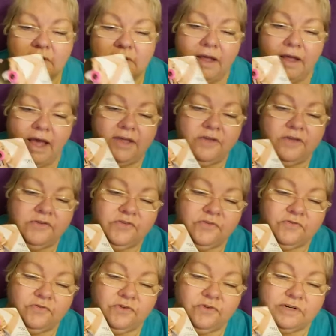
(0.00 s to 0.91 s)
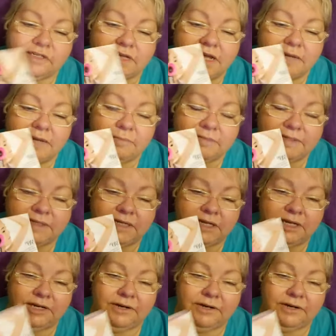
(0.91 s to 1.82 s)
I use it four times a
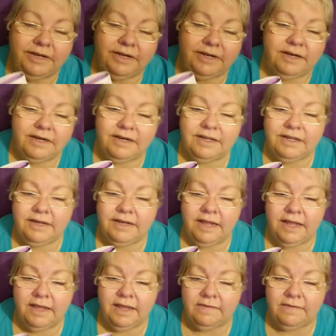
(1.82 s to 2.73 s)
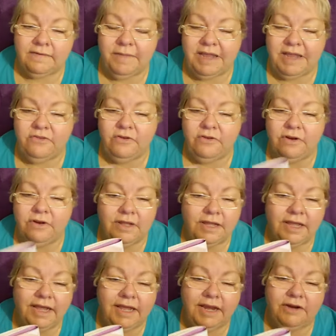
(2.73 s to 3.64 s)
year and it has my
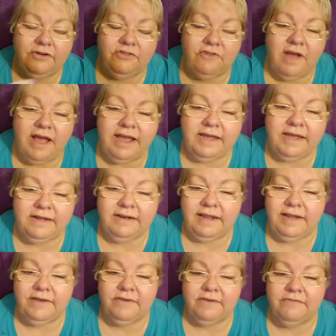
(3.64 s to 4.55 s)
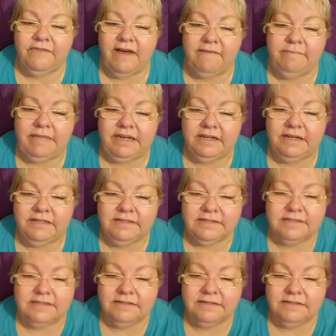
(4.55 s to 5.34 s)
hair dry in like five minutes.